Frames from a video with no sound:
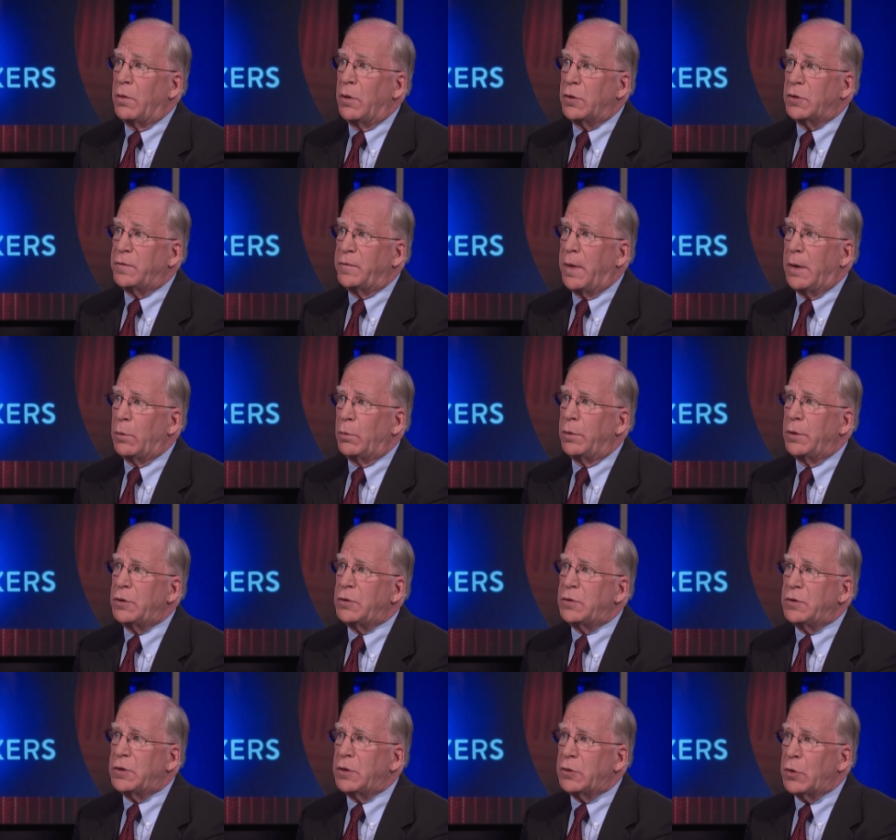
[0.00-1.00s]
of those federal
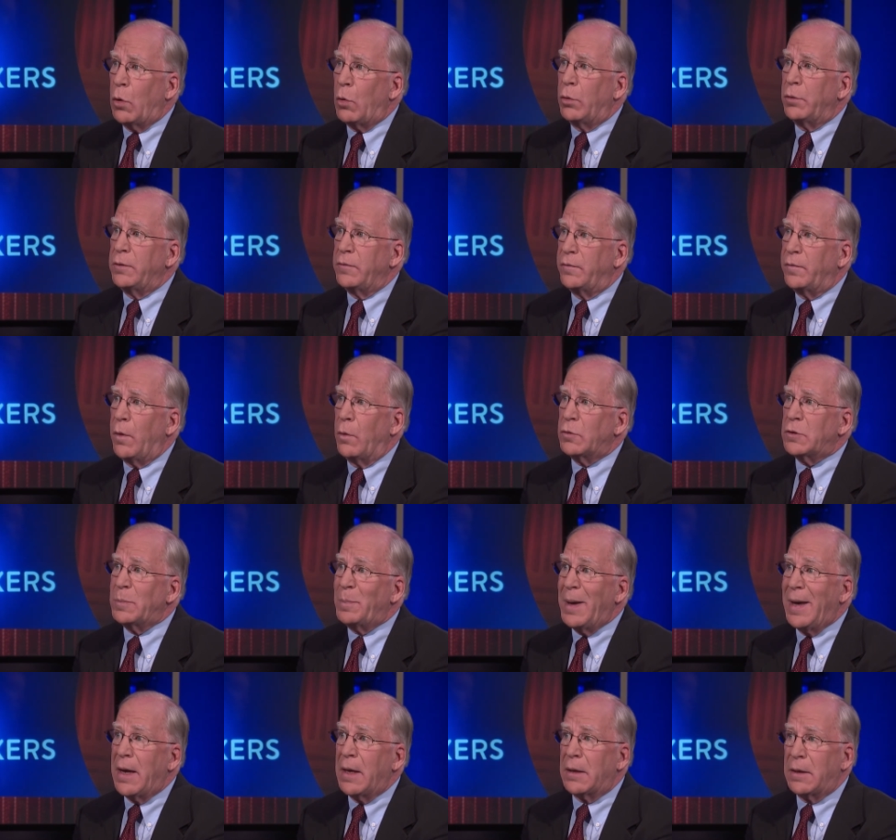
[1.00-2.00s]
issues that's holding folks
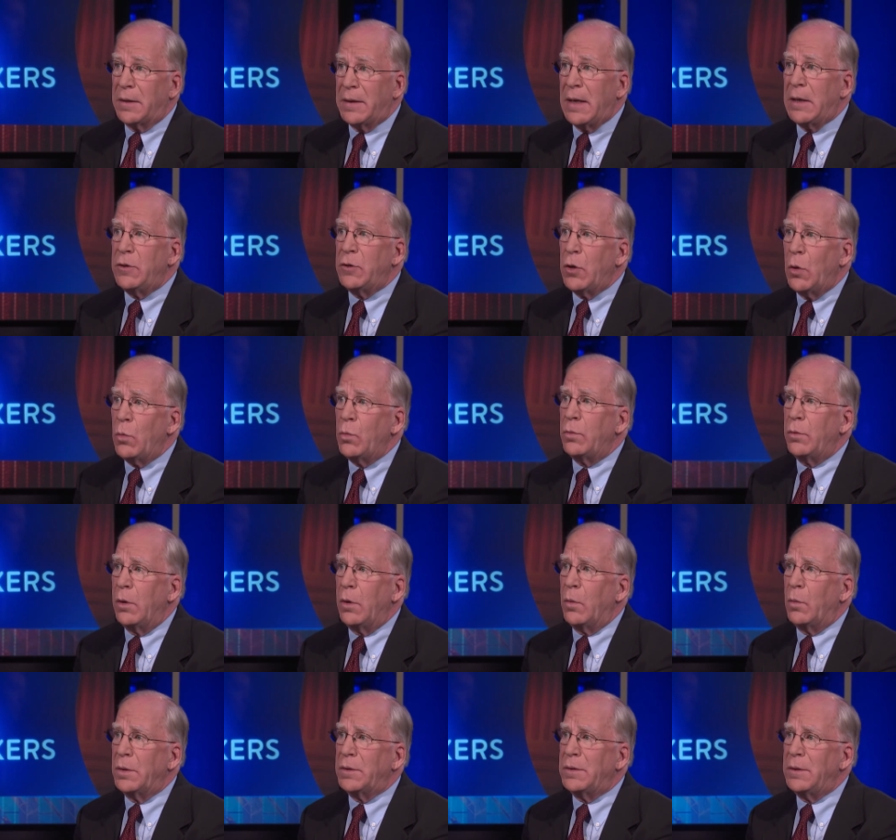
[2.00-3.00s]
back. They don't
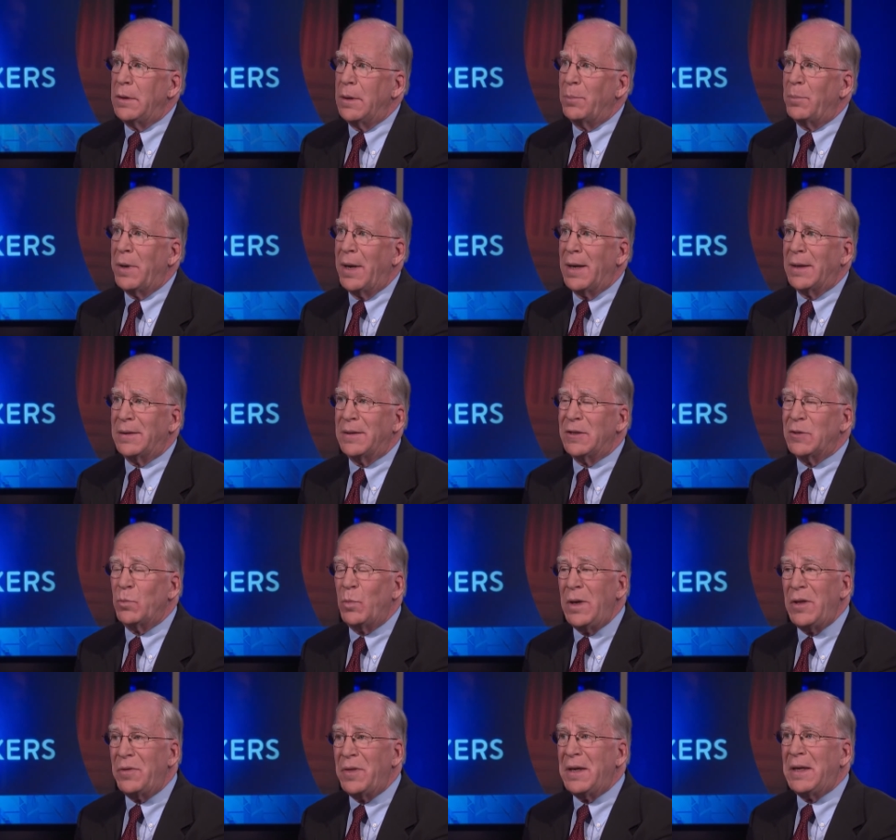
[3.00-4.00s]
know what the impact is.
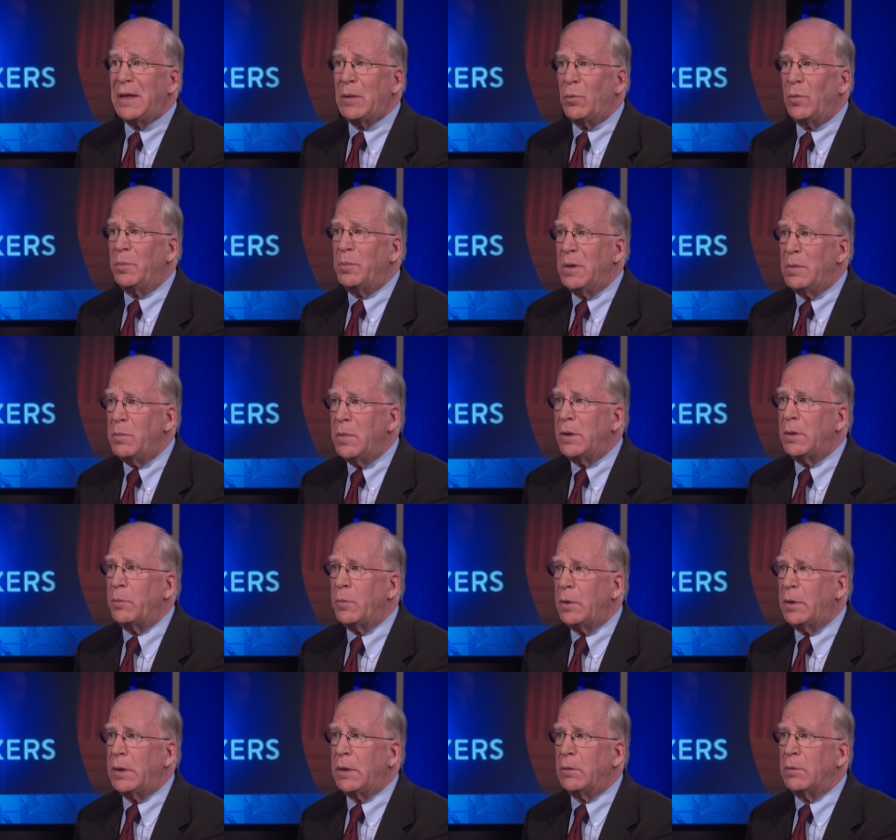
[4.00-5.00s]
We think it will be
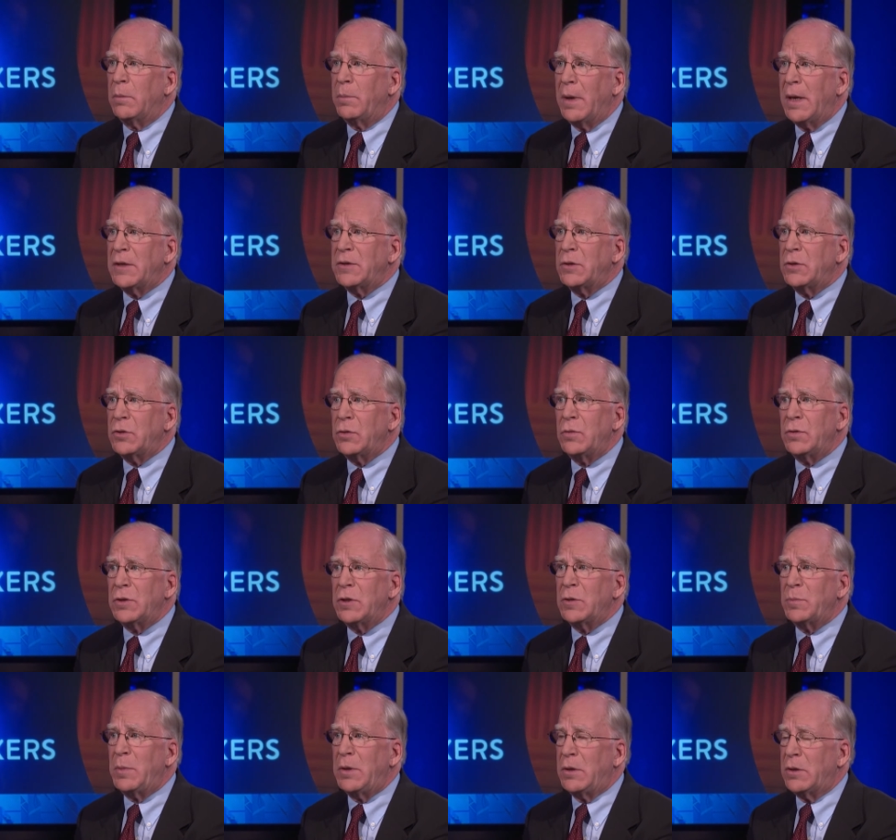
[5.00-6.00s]
minimal here in
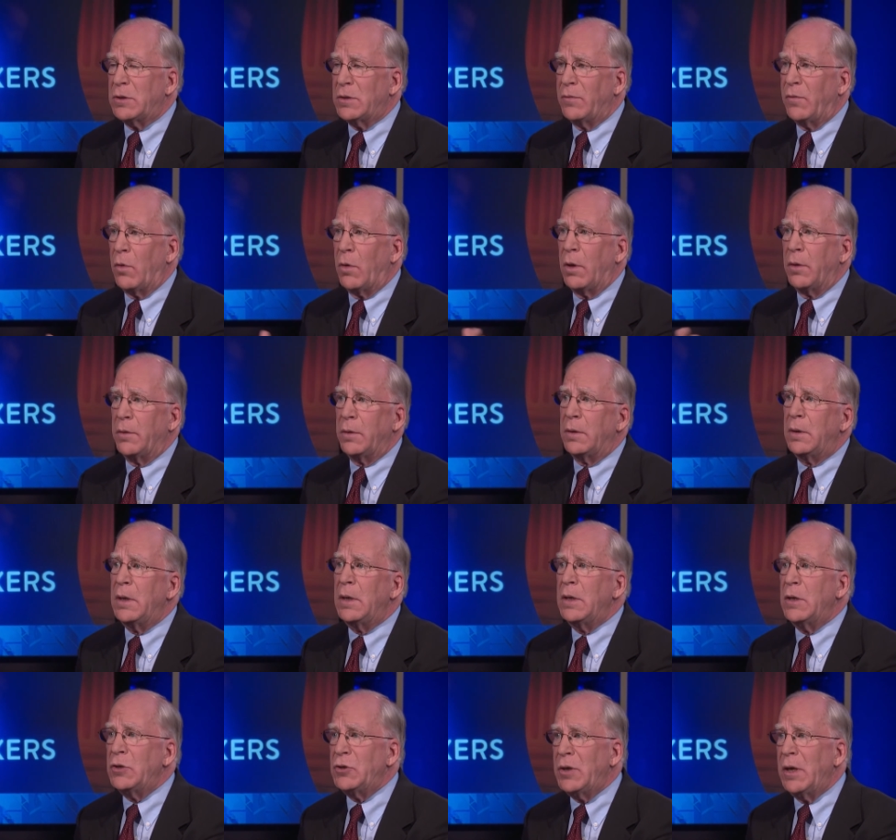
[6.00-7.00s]
Massachusetts because of all the
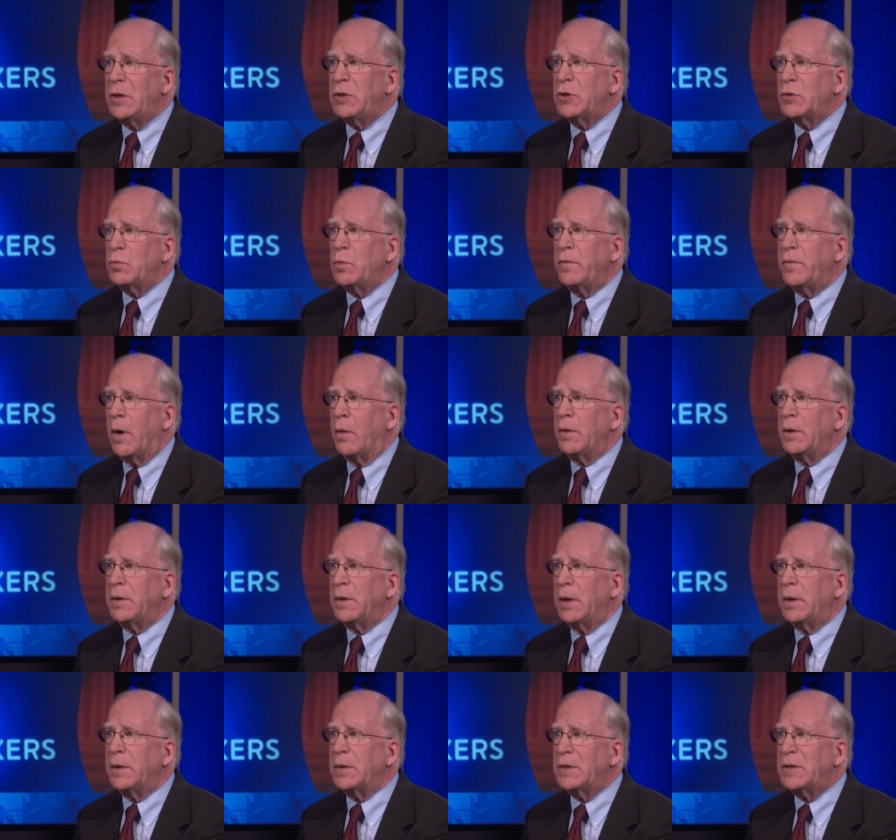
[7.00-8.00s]
changes we've already
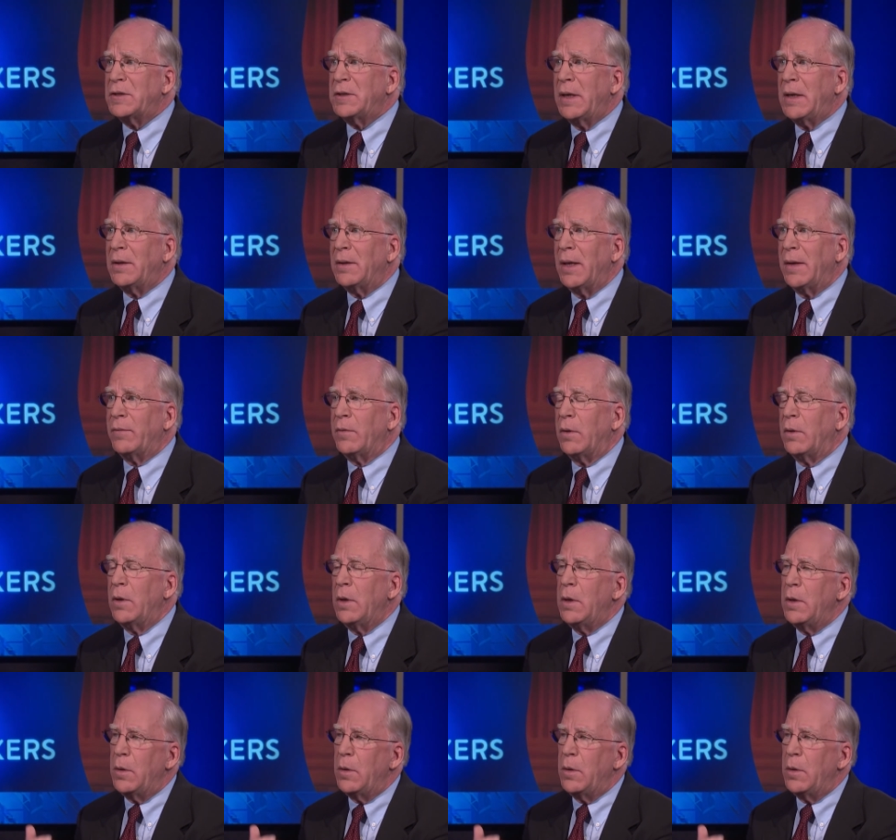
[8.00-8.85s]
done on the state level.